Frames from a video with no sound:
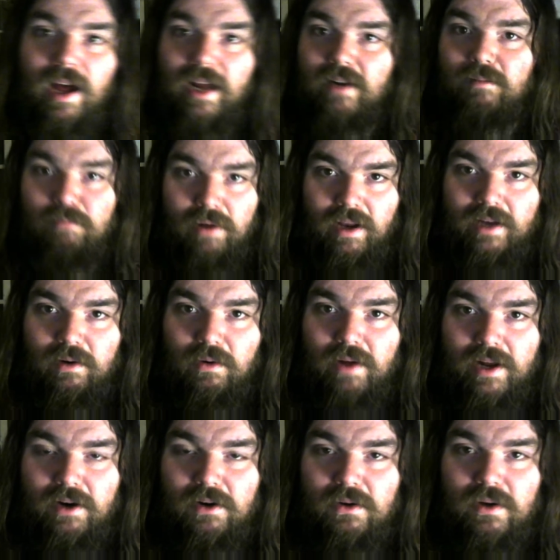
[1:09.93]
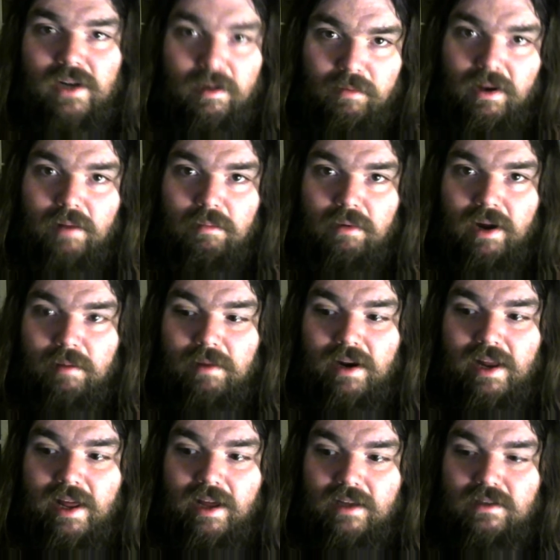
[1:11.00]
I probably don't know how to do it, and I'll probably break my
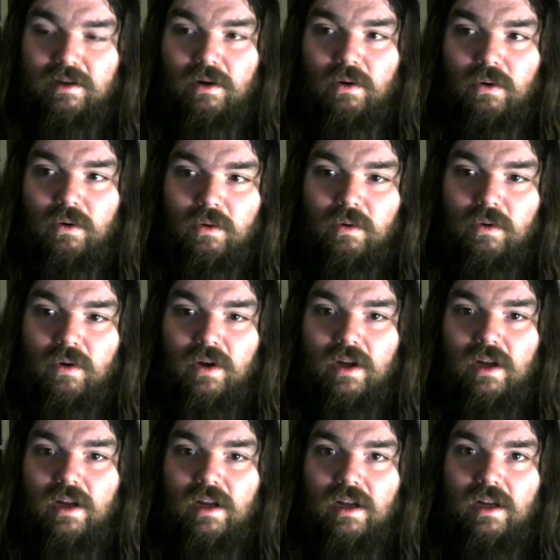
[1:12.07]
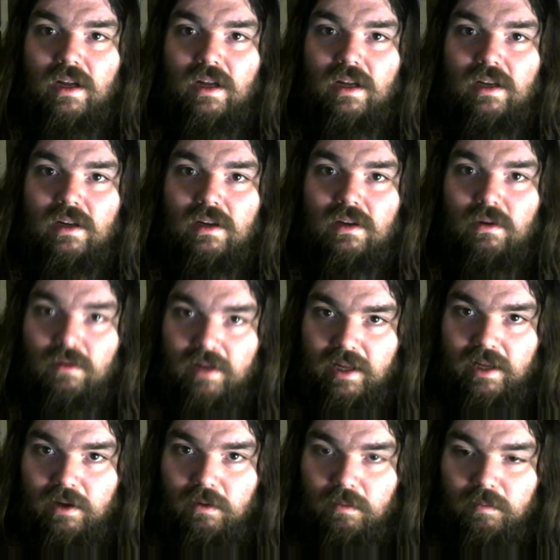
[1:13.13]
neck, so... Well, thank you.